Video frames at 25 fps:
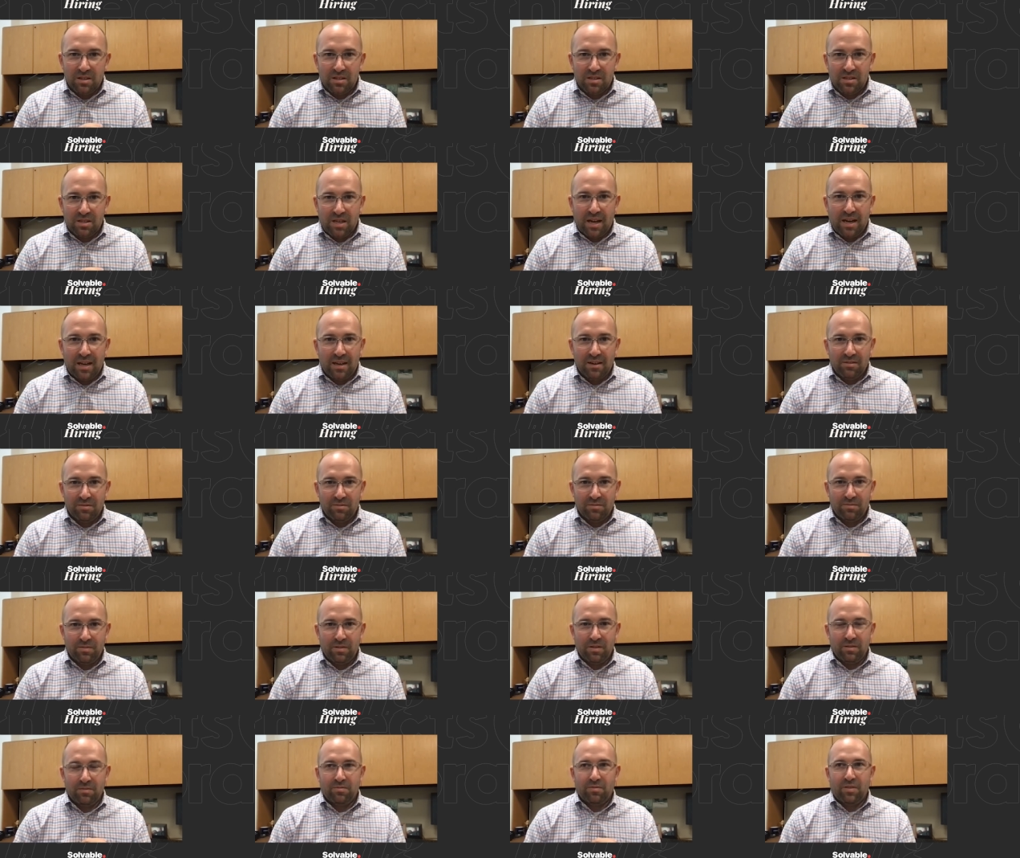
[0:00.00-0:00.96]
decide
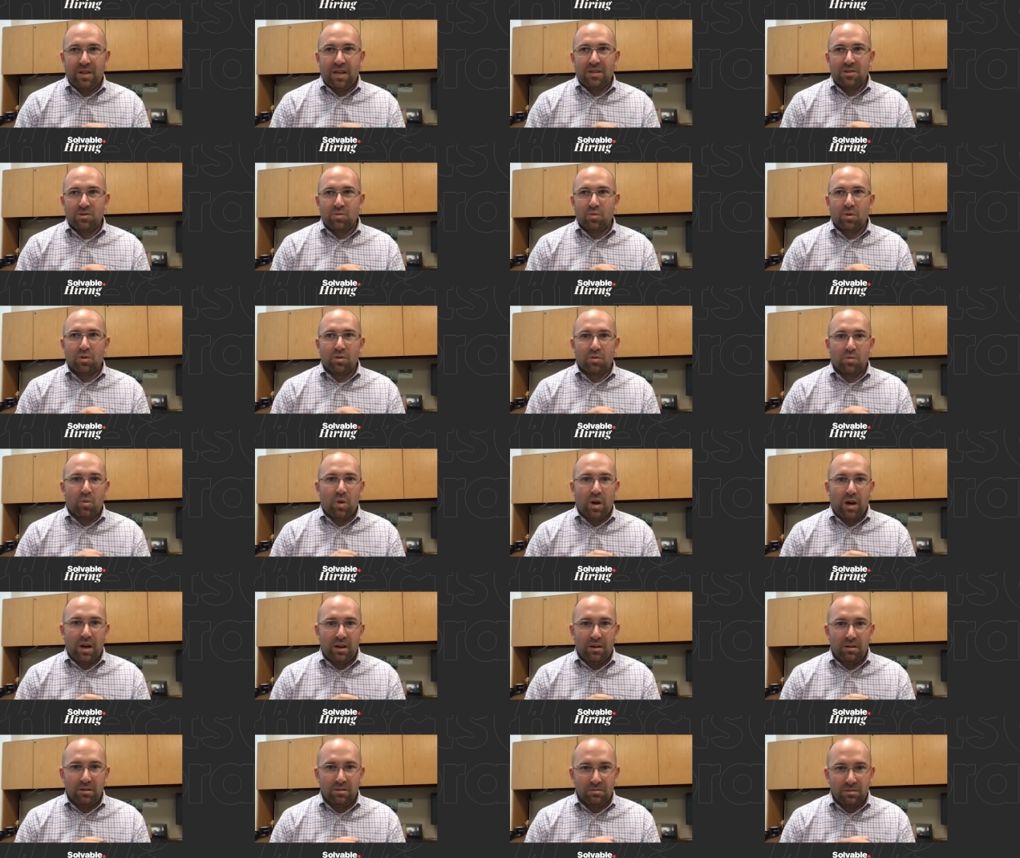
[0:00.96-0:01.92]
if that's
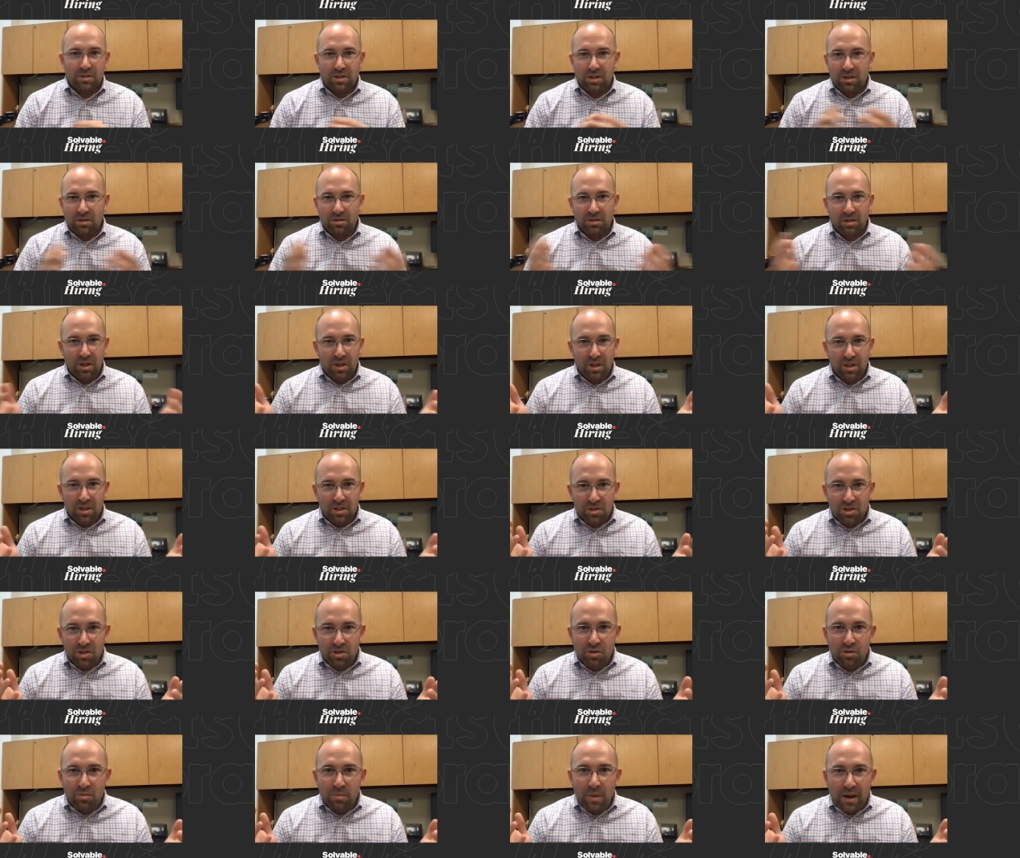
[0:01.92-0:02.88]
worthwhile,
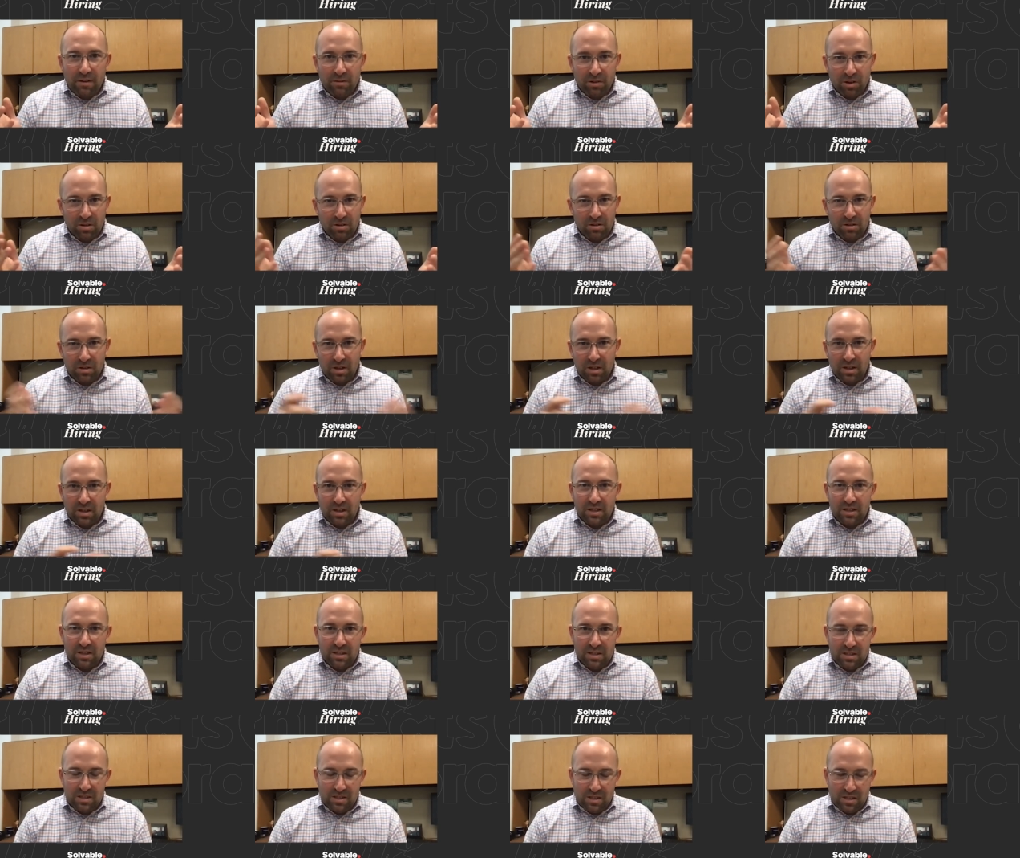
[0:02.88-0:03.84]
to whomever
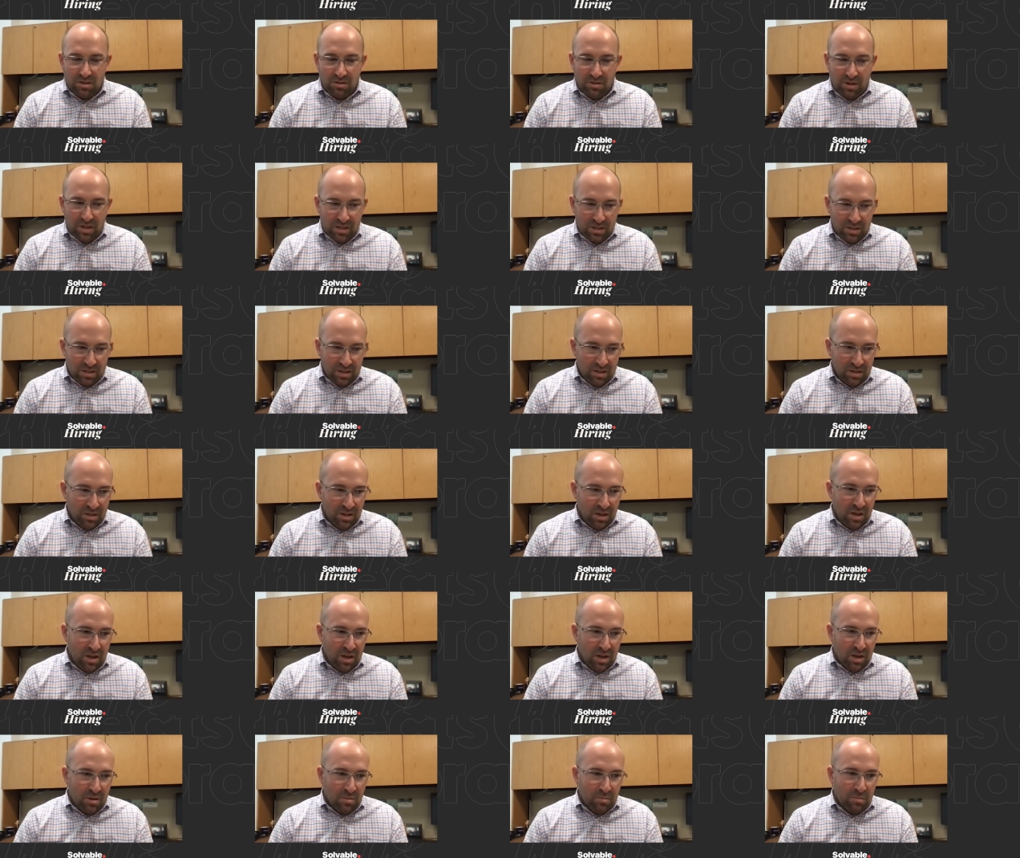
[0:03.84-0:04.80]
is interested.
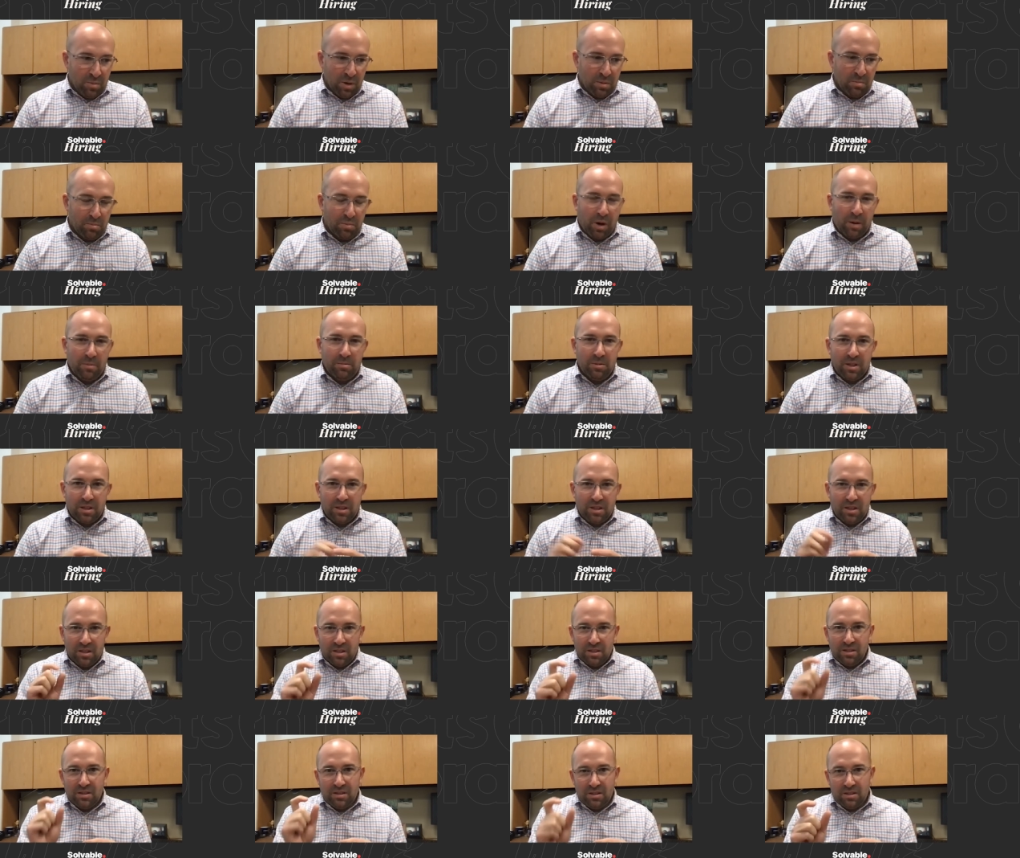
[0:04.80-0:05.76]
But probably
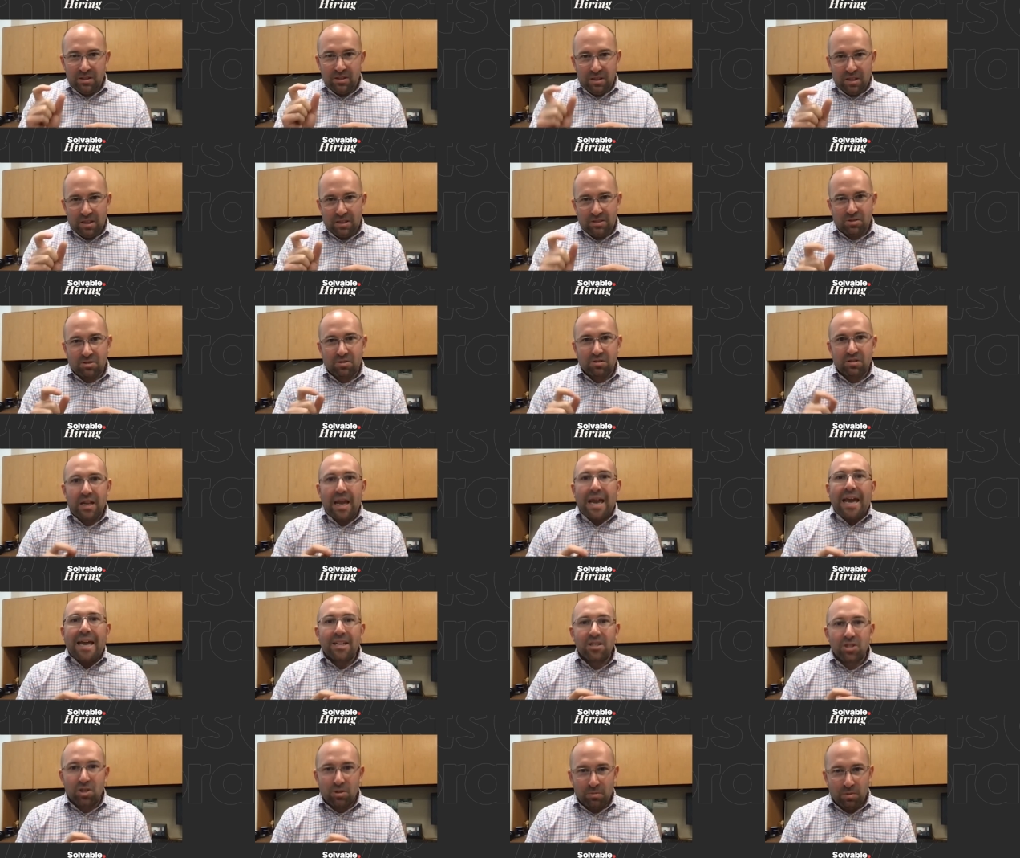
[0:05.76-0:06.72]
the lesser
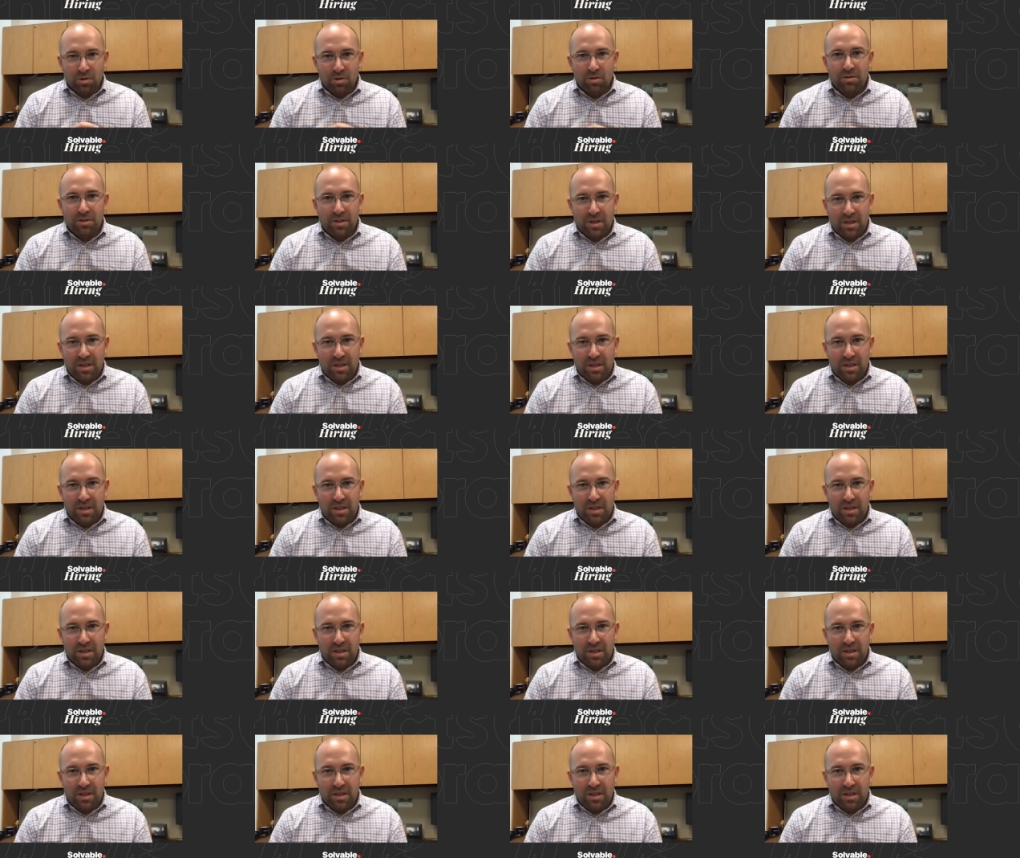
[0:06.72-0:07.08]
tangible